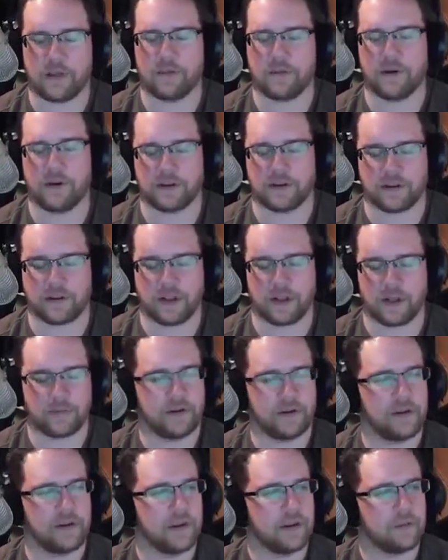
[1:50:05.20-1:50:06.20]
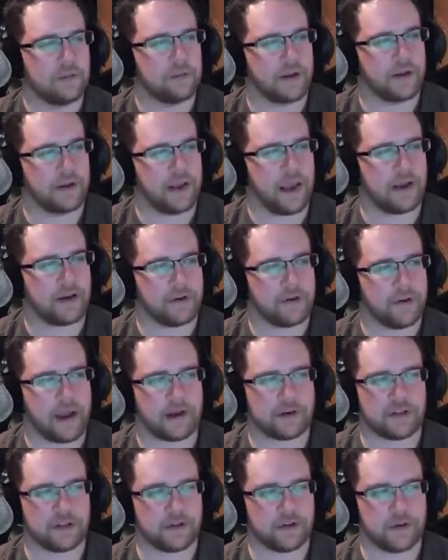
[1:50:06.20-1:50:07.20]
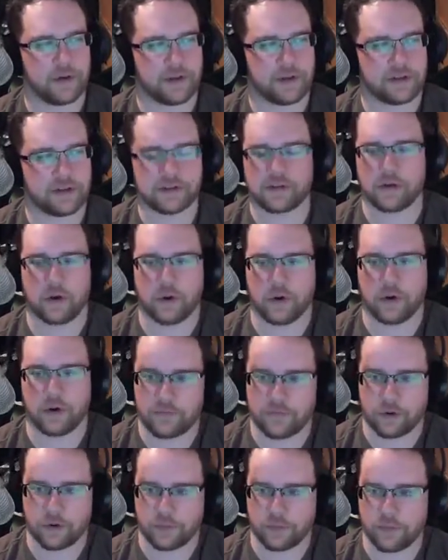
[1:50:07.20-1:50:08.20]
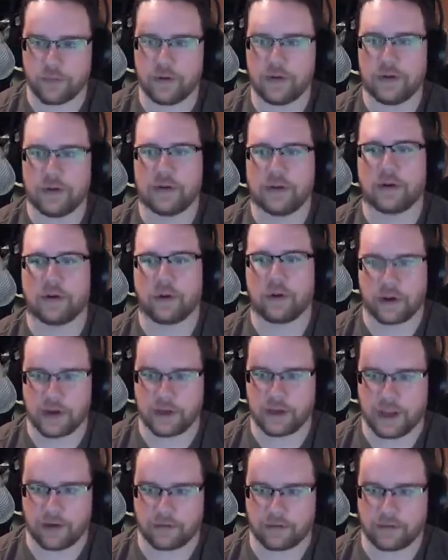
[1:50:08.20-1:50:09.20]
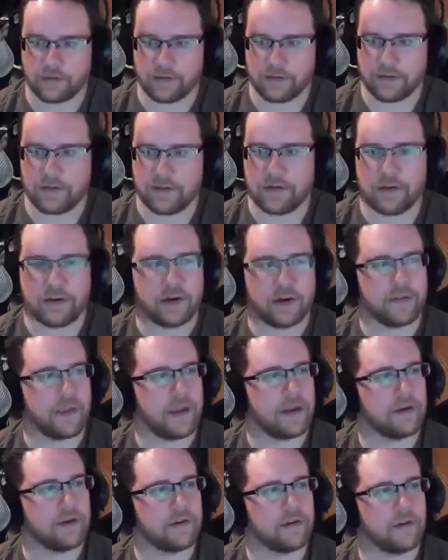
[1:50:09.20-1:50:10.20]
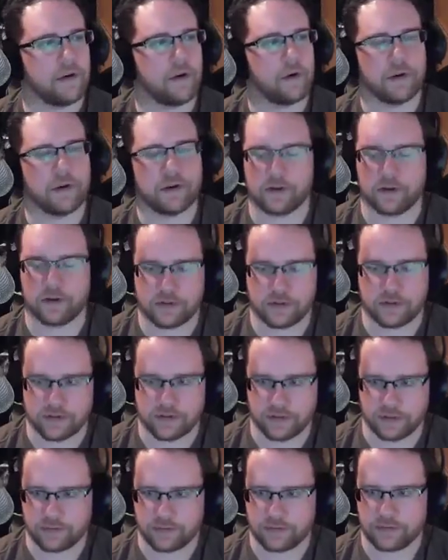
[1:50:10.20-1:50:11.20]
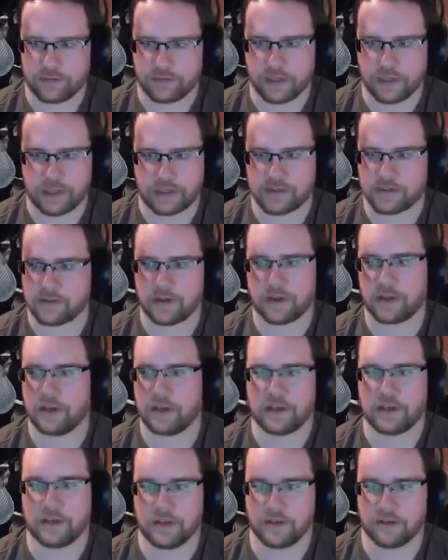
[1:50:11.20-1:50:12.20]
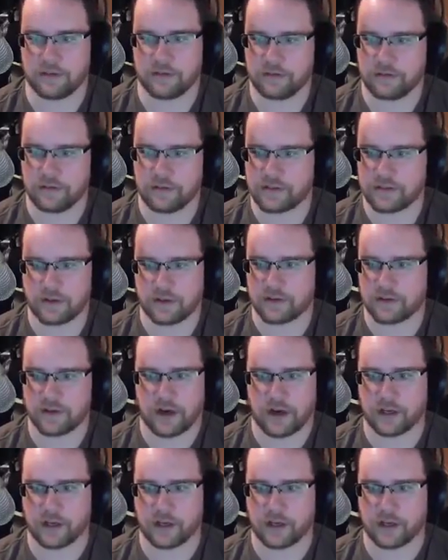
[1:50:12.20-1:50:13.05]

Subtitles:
of the month club, but how do you actually join? Just go on the forum, create an account, and then go introduce yourself. That's all you need to do. Just start talking.